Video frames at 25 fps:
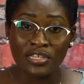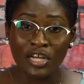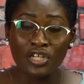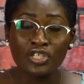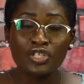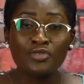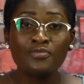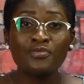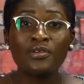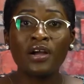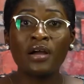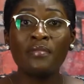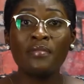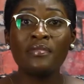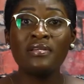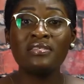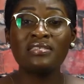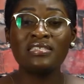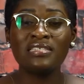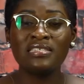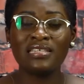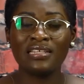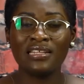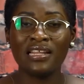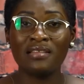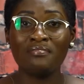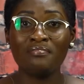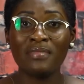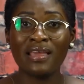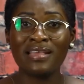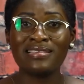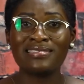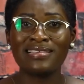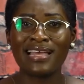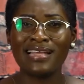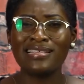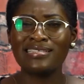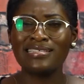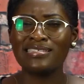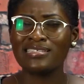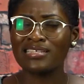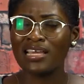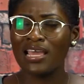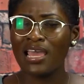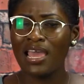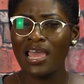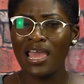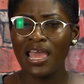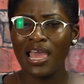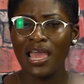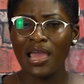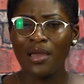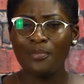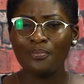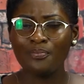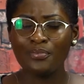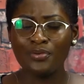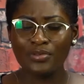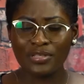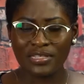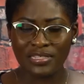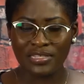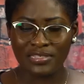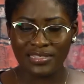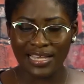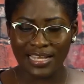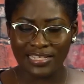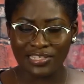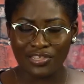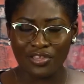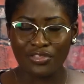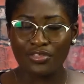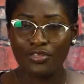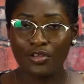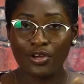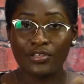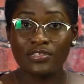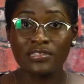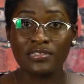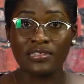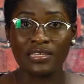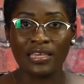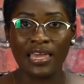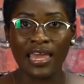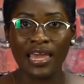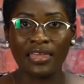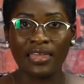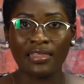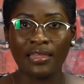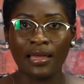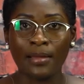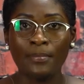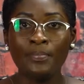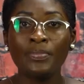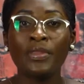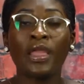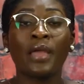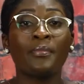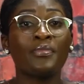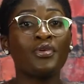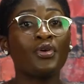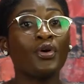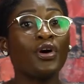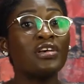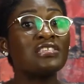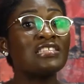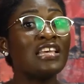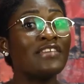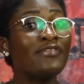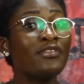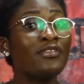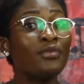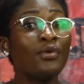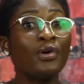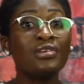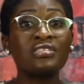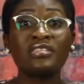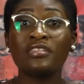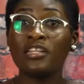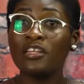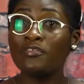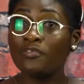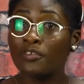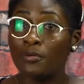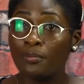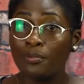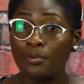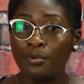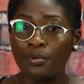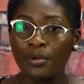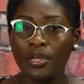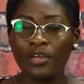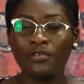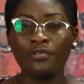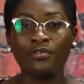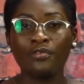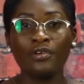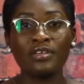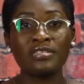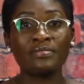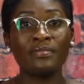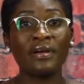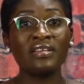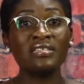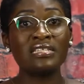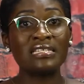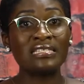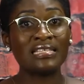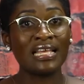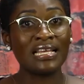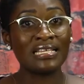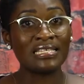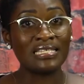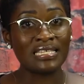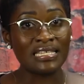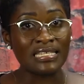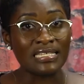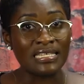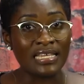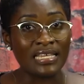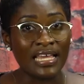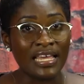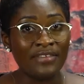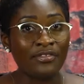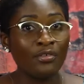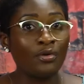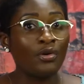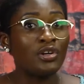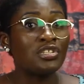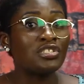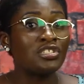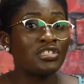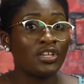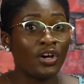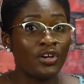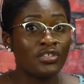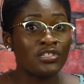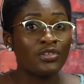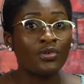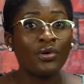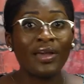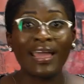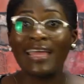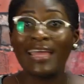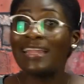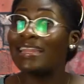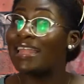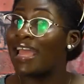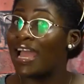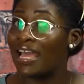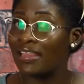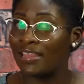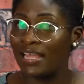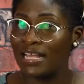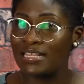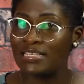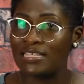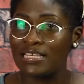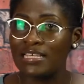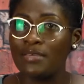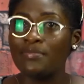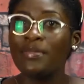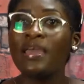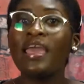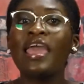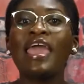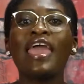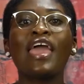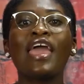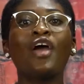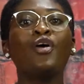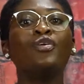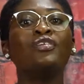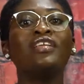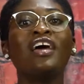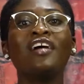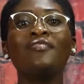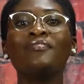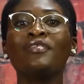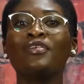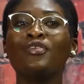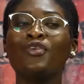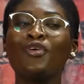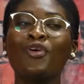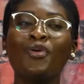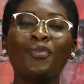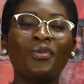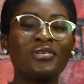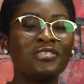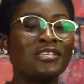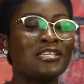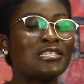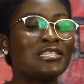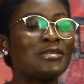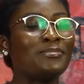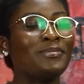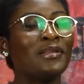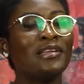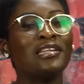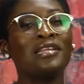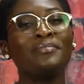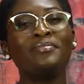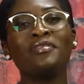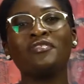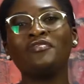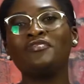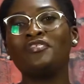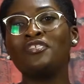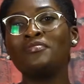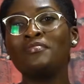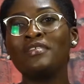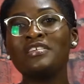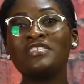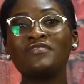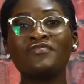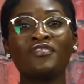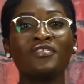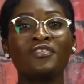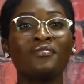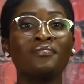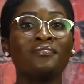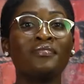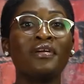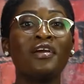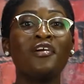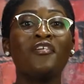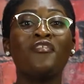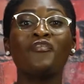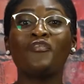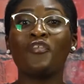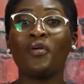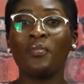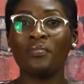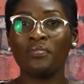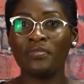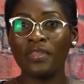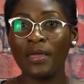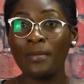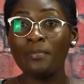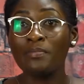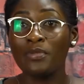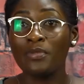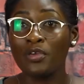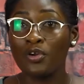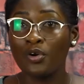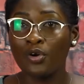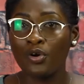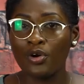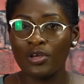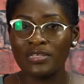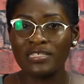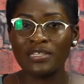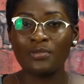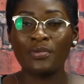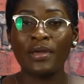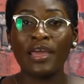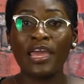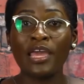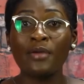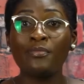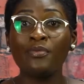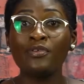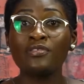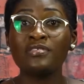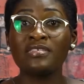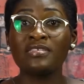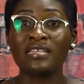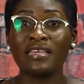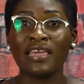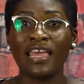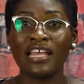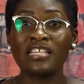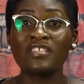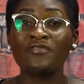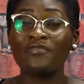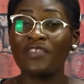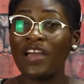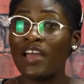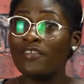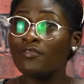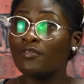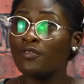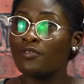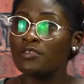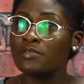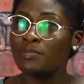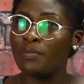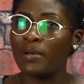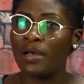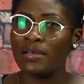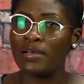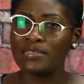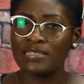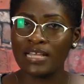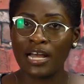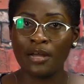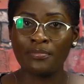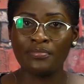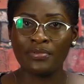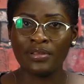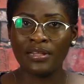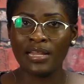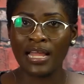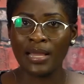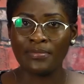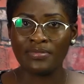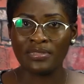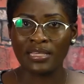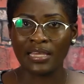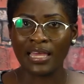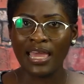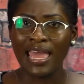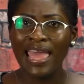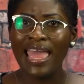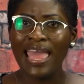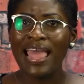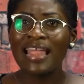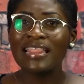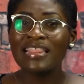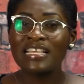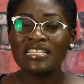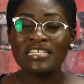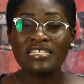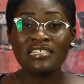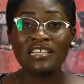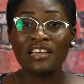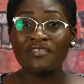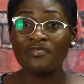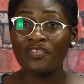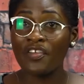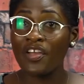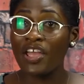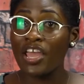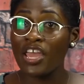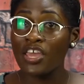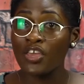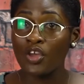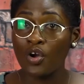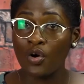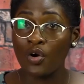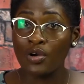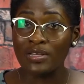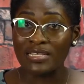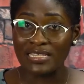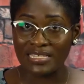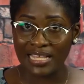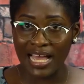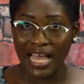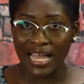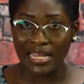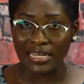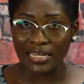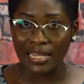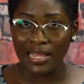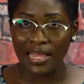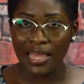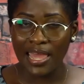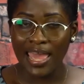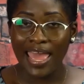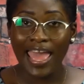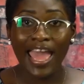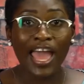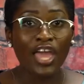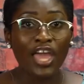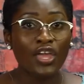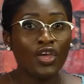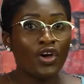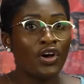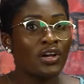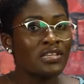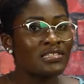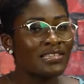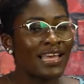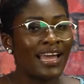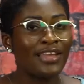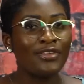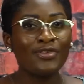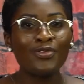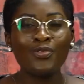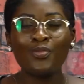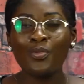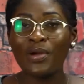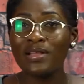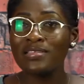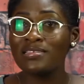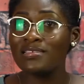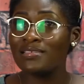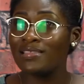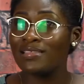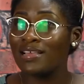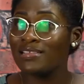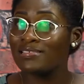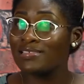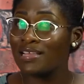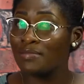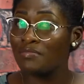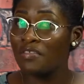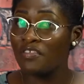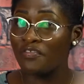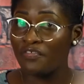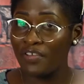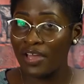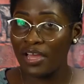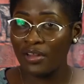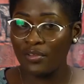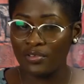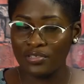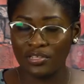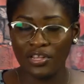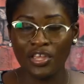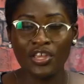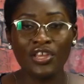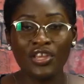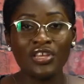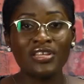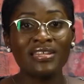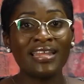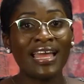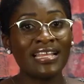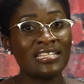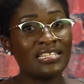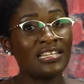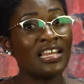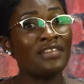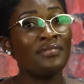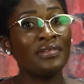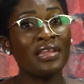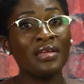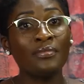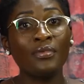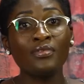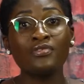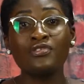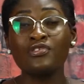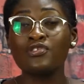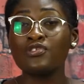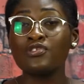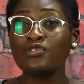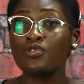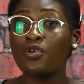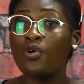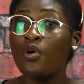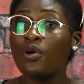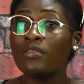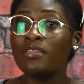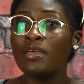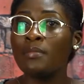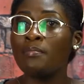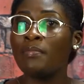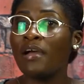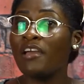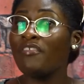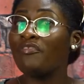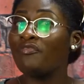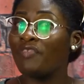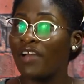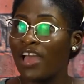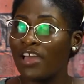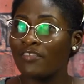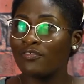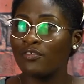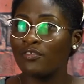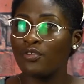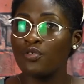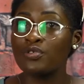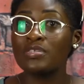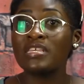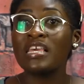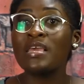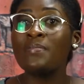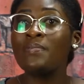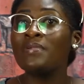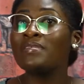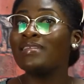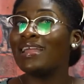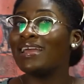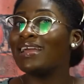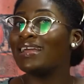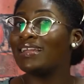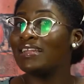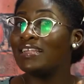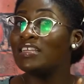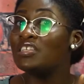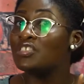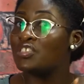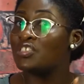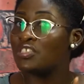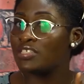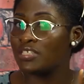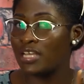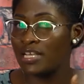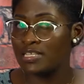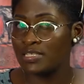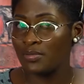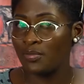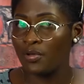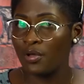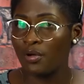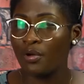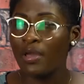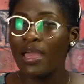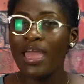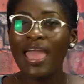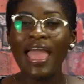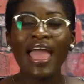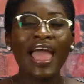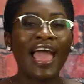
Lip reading: How do you people come and sit here and then put such thoughts together? Because if it was Liverpool, if it was Manchester City, if it was Chelsea or any other team, it would have been, oh, what a splendid performance from them, because they were able to get 5 goals past RB Leipzig. This is a very young side. A young side who went to the semi-finals, and United have been able to score them by 5 goals, keeping a clean sheet as well.